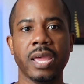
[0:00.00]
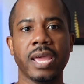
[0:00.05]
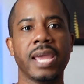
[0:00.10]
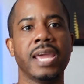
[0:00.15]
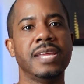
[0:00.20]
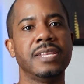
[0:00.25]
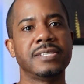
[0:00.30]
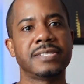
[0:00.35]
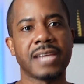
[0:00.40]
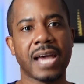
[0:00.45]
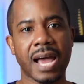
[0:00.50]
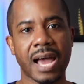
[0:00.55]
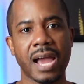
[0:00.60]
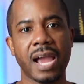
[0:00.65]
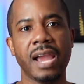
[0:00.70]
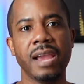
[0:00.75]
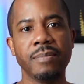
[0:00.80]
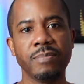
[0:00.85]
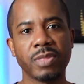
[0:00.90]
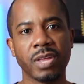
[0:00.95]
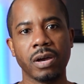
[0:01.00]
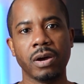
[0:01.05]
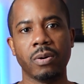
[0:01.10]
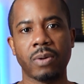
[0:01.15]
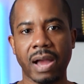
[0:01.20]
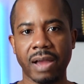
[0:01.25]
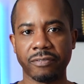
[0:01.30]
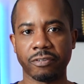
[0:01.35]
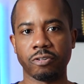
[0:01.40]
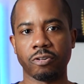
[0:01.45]
In time, though,
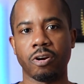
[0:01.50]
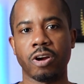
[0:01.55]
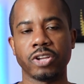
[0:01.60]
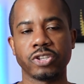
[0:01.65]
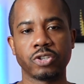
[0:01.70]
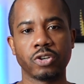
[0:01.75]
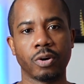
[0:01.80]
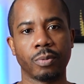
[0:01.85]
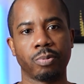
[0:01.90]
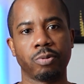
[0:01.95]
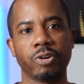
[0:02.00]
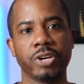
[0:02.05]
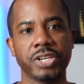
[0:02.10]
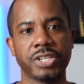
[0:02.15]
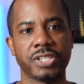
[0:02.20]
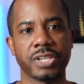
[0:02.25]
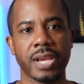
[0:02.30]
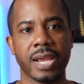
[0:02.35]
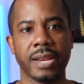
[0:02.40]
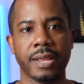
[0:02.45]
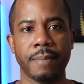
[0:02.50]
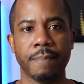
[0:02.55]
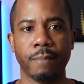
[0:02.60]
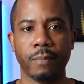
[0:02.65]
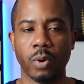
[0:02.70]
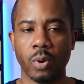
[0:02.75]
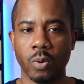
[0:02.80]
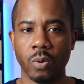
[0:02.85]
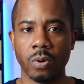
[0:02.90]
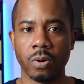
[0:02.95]
I've grown to appreciate it
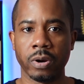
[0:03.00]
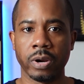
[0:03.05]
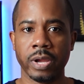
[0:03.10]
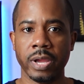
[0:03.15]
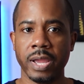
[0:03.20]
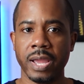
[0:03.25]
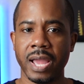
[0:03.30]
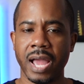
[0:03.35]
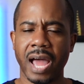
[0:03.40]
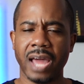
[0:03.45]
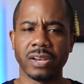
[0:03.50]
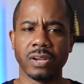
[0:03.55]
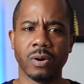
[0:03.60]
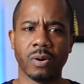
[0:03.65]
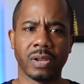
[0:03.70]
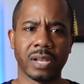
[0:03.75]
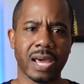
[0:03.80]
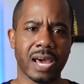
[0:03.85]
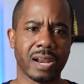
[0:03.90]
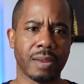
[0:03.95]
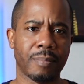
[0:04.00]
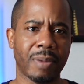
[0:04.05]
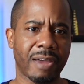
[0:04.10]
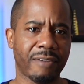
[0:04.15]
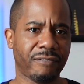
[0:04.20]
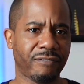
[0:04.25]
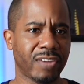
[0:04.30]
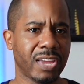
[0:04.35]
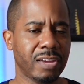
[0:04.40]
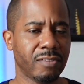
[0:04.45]
more. I know a lot of my
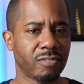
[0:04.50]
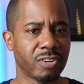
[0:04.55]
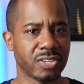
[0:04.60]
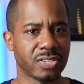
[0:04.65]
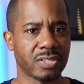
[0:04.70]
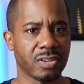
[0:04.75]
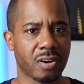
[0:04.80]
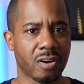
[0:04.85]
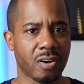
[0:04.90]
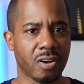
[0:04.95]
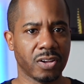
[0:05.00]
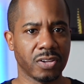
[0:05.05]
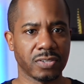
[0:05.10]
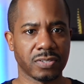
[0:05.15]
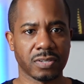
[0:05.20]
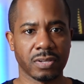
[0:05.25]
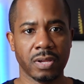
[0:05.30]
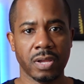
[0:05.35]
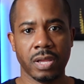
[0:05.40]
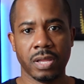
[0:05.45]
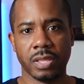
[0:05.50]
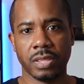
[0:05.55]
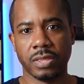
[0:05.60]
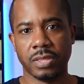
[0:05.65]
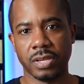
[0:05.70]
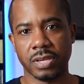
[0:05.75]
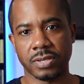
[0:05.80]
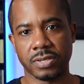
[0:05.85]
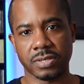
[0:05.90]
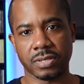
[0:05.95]
favorite songs.
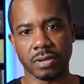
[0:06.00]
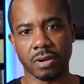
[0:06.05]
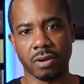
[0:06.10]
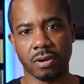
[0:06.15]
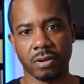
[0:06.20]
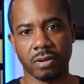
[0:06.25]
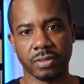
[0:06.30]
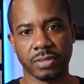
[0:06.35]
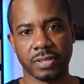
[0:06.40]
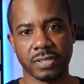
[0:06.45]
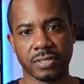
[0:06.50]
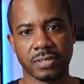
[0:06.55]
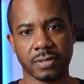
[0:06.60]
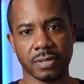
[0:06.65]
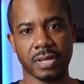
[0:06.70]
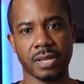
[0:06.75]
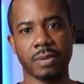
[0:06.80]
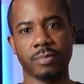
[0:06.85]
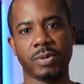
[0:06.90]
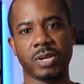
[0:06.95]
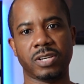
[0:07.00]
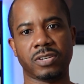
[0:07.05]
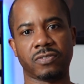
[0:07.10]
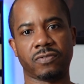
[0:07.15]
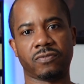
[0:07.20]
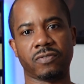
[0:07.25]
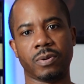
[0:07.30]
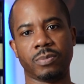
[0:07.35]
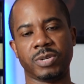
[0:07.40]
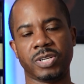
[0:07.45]
This song, this image
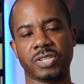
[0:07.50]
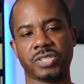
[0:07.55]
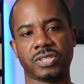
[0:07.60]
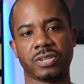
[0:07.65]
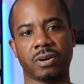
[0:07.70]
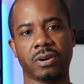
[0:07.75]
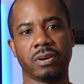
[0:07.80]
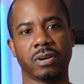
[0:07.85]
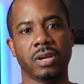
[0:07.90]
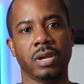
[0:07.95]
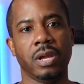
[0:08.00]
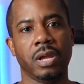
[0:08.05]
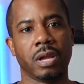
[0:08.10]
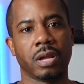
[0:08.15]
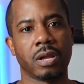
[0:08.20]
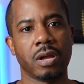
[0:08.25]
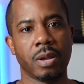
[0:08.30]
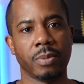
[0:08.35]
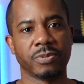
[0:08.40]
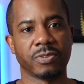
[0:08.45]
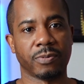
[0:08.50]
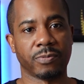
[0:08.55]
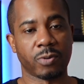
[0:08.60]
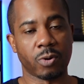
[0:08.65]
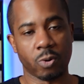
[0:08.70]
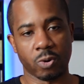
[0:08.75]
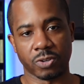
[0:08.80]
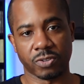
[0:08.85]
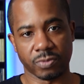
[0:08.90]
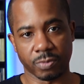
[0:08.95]
from this shirt, comes, of
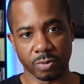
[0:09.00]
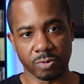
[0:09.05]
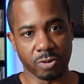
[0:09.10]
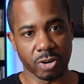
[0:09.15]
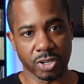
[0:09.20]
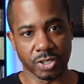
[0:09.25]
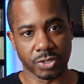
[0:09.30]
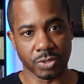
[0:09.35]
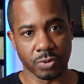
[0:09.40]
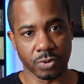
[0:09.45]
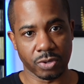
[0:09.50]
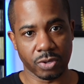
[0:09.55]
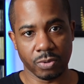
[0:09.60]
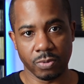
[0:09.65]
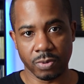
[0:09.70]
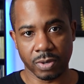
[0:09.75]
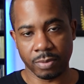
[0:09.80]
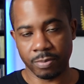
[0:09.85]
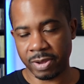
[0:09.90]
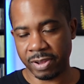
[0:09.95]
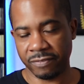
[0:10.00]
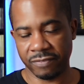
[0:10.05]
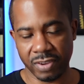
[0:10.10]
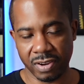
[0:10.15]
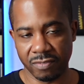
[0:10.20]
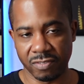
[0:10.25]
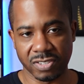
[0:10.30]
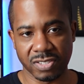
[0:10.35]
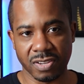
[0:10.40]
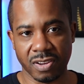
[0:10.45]
course, from Crush on You, one of my
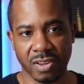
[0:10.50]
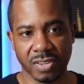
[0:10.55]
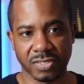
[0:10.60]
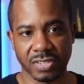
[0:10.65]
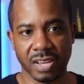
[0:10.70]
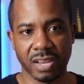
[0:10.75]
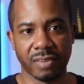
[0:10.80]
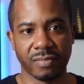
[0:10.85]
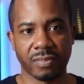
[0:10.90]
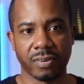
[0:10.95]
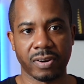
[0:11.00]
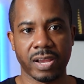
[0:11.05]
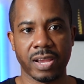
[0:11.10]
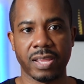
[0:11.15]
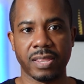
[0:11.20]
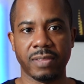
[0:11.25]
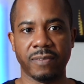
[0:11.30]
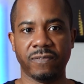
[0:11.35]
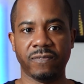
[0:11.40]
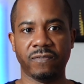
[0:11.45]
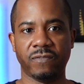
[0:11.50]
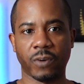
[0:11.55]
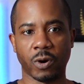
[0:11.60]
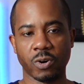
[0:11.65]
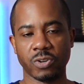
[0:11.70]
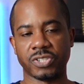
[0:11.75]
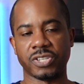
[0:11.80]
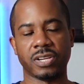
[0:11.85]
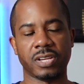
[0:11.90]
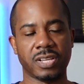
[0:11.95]
favorite songs ever. And the
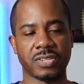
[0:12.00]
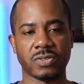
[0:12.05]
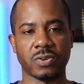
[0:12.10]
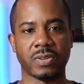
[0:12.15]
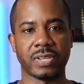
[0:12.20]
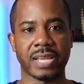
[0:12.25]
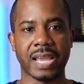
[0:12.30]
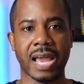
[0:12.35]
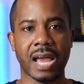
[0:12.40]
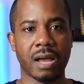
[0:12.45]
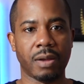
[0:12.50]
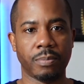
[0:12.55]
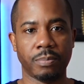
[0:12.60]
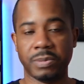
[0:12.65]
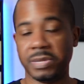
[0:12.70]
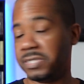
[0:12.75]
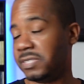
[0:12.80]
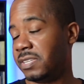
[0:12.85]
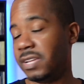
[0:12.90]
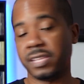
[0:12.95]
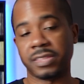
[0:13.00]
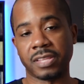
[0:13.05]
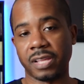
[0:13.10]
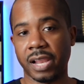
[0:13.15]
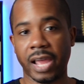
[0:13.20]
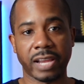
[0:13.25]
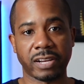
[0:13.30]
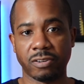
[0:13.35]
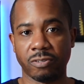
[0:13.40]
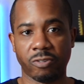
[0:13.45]
version that's on the album is nothing
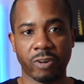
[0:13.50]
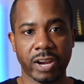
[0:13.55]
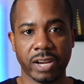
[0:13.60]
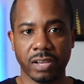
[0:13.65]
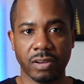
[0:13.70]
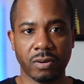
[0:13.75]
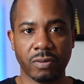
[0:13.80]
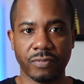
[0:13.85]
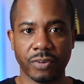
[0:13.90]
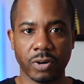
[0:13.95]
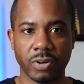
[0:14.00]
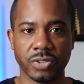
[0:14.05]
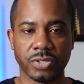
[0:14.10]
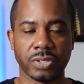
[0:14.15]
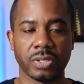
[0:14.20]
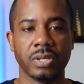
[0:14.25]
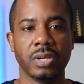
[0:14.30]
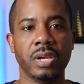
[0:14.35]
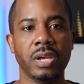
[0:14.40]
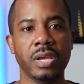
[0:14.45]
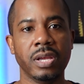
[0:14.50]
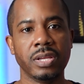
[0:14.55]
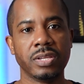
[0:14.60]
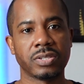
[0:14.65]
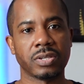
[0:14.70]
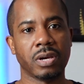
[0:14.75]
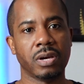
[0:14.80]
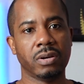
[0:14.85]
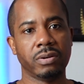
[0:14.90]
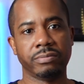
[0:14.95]
like the radio version.
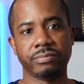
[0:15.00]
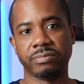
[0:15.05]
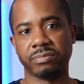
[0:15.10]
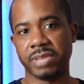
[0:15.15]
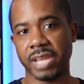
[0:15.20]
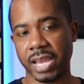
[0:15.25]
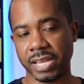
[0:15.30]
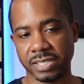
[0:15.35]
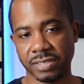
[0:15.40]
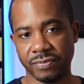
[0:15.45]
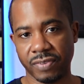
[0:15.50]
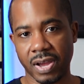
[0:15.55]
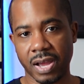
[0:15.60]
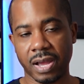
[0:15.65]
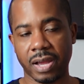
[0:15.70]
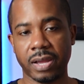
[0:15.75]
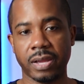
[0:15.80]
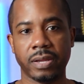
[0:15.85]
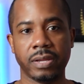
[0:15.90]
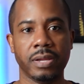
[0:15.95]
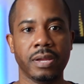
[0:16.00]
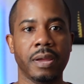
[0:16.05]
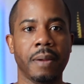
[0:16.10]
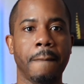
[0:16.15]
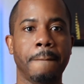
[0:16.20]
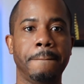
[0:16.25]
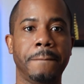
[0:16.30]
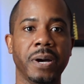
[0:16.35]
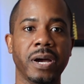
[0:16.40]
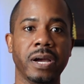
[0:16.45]
So that's fine.
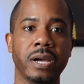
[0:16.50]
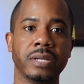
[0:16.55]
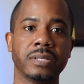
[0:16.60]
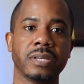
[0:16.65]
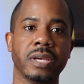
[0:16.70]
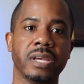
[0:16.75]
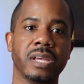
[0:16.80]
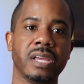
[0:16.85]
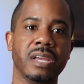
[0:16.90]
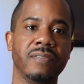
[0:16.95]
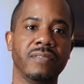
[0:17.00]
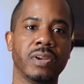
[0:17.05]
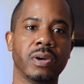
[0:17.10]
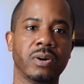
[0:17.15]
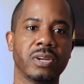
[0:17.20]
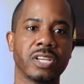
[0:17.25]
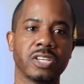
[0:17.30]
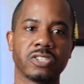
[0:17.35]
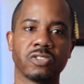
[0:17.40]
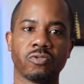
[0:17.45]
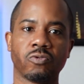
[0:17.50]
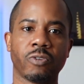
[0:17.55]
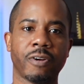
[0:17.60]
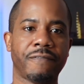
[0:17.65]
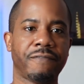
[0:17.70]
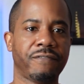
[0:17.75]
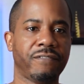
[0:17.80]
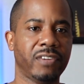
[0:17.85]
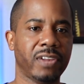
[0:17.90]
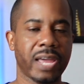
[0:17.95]
But even though it doesn't
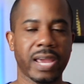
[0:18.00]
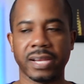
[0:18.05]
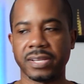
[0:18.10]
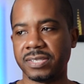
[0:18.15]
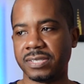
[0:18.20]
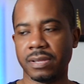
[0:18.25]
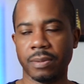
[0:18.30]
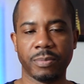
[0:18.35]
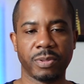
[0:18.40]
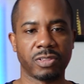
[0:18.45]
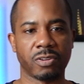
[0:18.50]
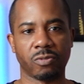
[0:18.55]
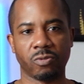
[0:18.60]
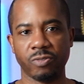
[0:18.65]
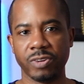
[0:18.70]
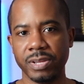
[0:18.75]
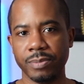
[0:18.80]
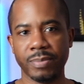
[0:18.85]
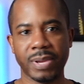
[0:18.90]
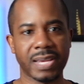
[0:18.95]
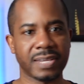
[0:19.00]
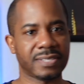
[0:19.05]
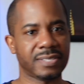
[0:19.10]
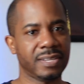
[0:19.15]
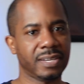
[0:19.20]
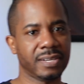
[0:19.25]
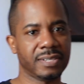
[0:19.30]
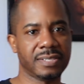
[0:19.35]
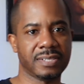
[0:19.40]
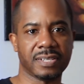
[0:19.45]
reflect some of the remix
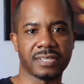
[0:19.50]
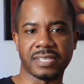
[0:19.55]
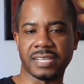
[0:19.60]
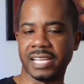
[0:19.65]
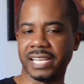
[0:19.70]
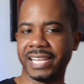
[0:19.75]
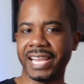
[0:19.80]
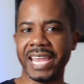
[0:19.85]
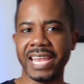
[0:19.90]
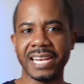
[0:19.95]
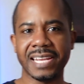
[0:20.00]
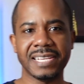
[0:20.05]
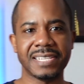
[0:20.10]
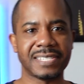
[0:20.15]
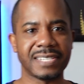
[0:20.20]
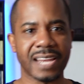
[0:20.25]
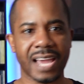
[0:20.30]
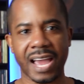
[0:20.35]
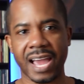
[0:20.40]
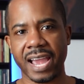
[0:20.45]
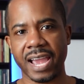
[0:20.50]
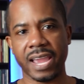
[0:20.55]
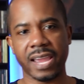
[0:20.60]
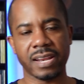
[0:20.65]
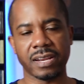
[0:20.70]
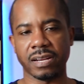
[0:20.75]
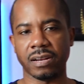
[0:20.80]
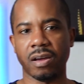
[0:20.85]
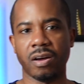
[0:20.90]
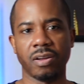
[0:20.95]
successes and the Ladies
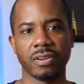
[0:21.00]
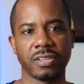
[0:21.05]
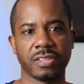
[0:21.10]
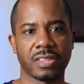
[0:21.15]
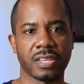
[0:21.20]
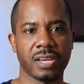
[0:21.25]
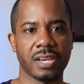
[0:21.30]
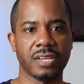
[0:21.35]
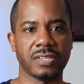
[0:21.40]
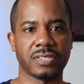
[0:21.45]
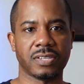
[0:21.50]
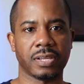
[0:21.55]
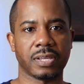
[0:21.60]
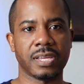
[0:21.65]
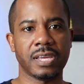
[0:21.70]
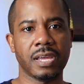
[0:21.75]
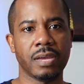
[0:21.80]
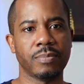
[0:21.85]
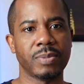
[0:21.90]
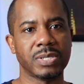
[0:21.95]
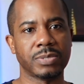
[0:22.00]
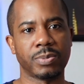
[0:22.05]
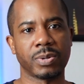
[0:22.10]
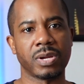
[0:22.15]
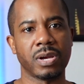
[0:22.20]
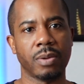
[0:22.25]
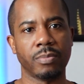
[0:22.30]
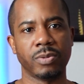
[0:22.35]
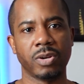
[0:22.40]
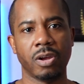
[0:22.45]
Night and all the things that Kim has
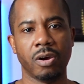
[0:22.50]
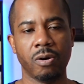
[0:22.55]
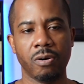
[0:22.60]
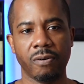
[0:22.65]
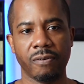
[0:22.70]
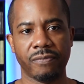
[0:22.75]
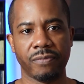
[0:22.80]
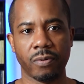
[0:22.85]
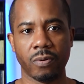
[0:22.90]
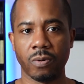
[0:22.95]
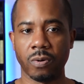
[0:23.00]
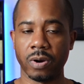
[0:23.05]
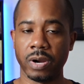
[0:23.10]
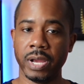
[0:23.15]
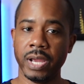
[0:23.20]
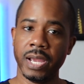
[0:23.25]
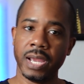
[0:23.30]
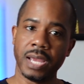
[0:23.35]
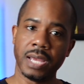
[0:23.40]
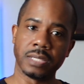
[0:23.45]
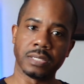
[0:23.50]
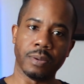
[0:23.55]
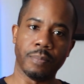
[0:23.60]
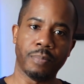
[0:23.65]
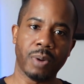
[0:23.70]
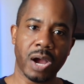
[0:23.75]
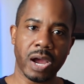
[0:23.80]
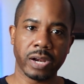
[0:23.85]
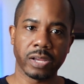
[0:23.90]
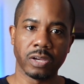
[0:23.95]
become known for, as a
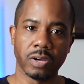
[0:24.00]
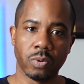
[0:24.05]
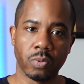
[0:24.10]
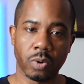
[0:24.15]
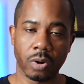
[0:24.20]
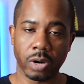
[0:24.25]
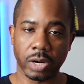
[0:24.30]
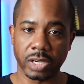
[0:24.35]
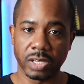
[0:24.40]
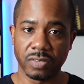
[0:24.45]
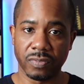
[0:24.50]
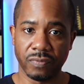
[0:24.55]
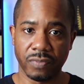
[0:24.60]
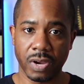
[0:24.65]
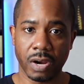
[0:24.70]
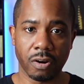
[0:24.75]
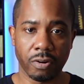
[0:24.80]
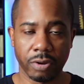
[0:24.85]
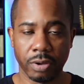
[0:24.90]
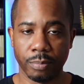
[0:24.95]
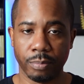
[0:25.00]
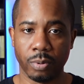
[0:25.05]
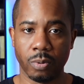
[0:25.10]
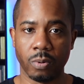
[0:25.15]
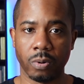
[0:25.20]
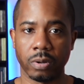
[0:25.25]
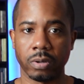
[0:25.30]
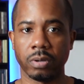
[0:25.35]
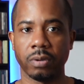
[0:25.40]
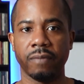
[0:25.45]
body of work, is very
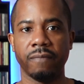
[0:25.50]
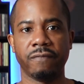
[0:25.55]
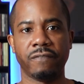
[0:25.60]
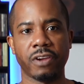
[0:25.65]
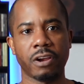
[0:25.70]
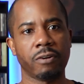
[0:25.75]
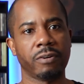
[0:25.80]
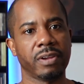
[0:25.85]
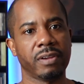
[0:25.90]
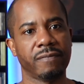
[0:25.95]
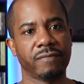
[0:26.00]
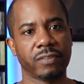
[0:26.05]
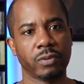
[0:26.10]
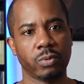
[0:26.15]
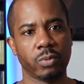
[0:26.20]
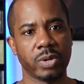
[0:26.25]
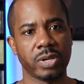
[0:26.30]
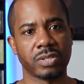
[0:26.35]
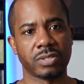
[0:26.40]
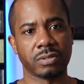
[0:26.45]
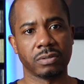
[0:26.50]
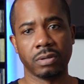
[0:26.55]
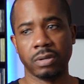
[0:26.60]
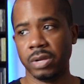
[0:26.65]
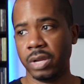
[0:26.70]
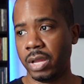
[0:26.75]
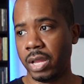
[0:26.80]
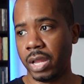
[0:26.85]
important, very influential,